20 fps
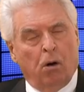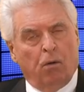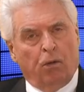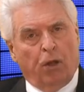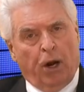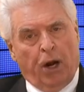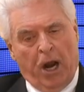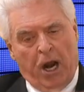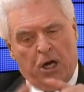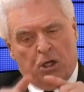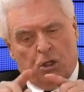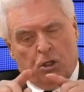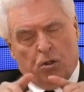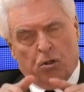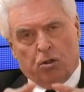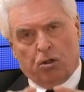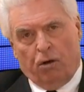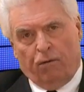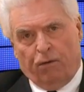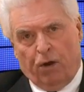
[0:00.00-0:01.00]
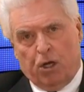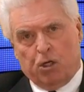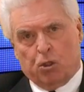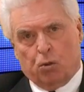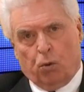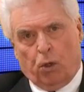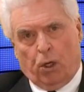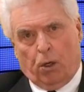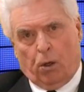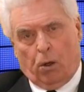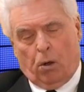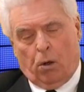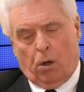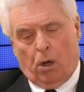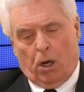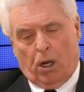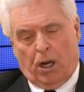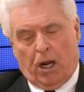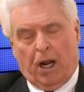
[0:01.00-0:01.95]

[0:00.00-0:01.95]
the nations of Israel